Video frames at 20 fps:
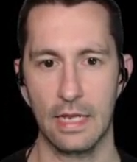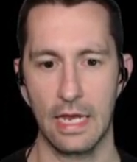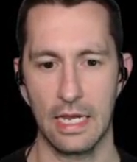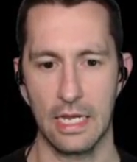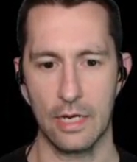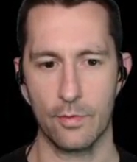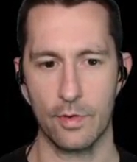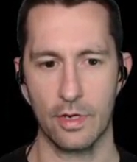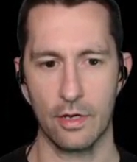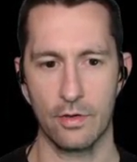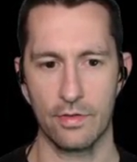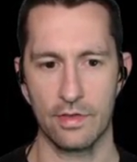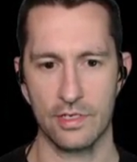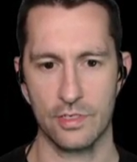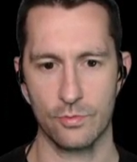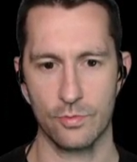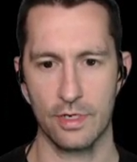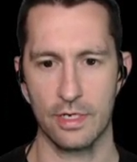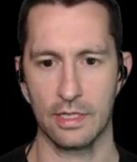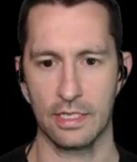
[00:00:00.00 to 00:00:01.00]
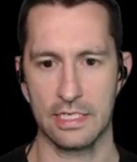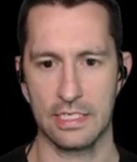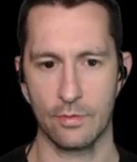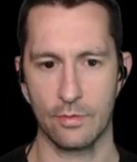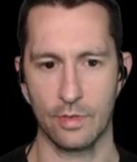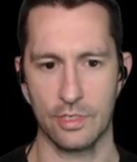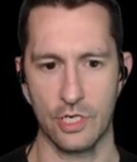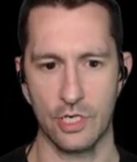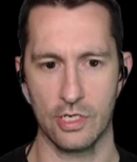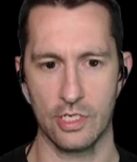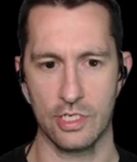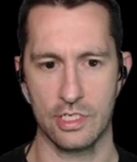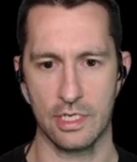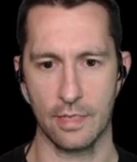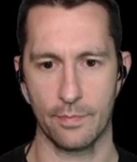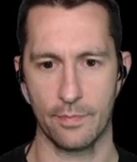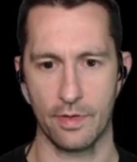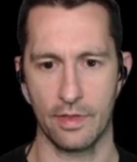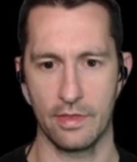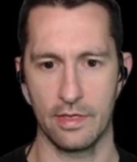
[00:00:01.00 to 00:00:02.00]
And here we go, this one. Let's see what changes
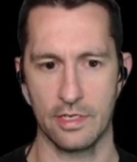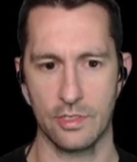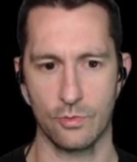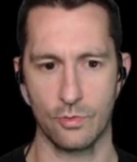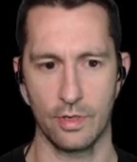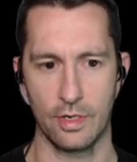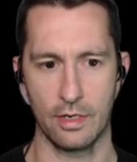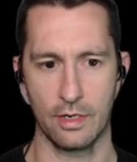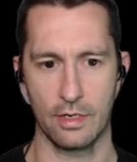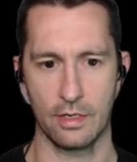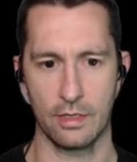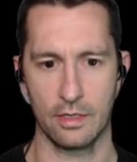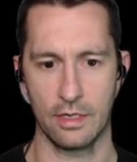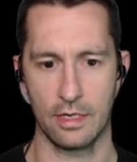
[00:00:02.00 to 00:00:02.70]
up on this one.